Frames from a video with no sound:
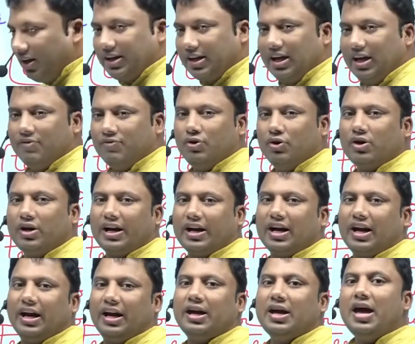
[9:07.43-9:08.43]
will give you
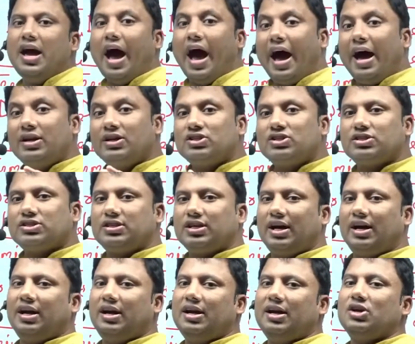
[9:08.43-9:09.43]
recurring.
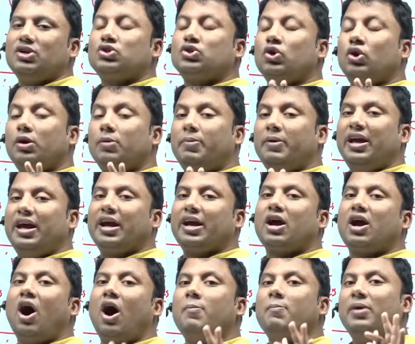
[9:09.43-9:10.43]
Answer should be a
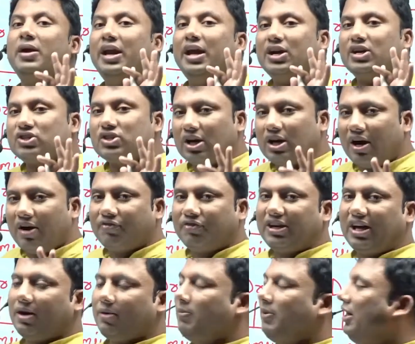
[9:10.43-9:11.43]
combination of
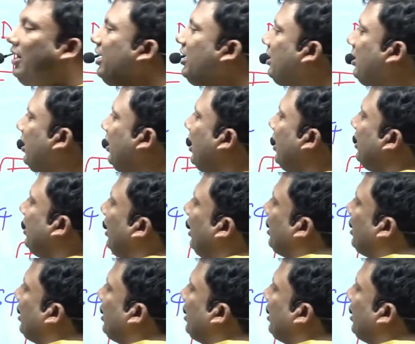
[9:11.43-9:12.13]
terminating and